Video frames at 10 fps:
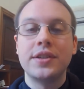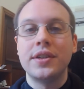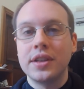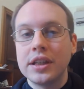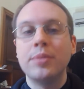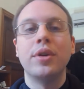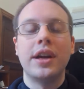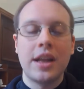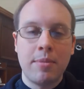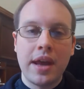to
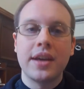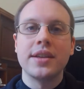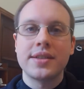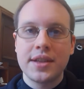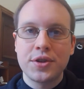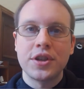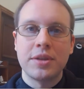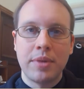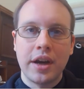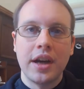deliberate and make a decision
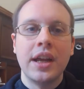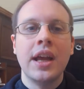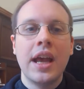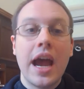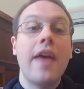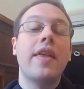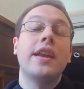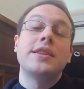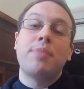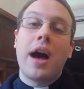to marry, and
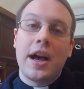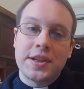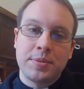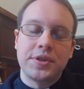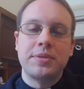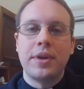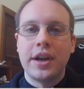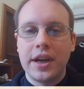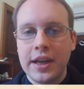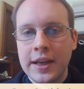then it's possible to
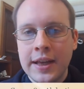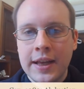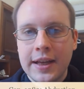marry.